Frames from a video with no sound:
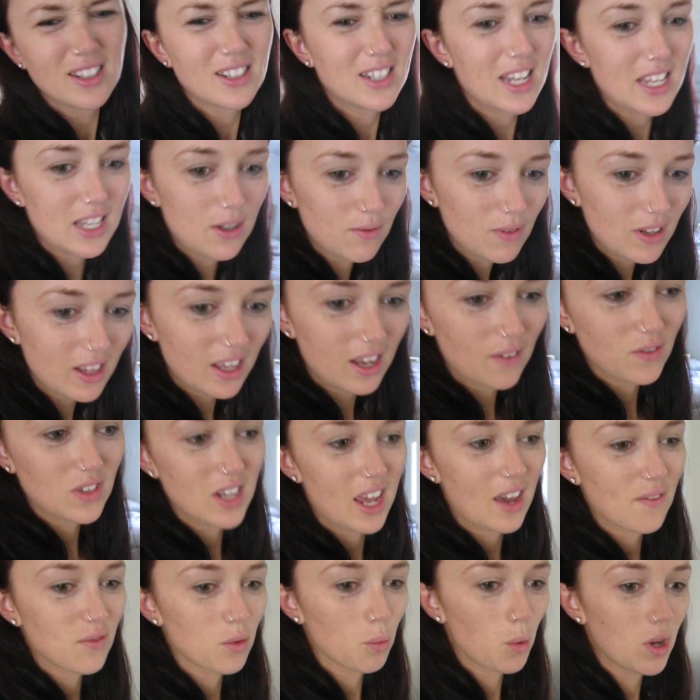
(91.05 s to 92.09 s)
Does it really have to
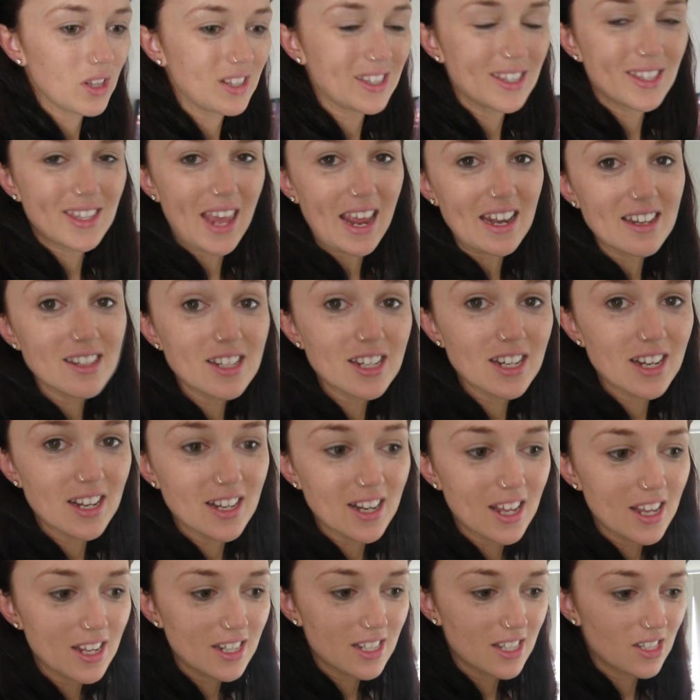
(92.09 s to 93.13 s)
have the word scent
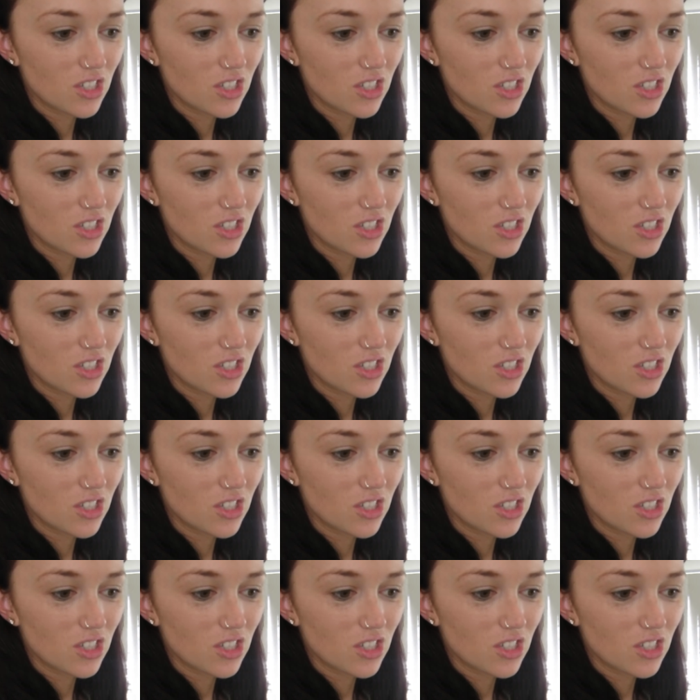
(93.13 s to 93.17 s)
in it?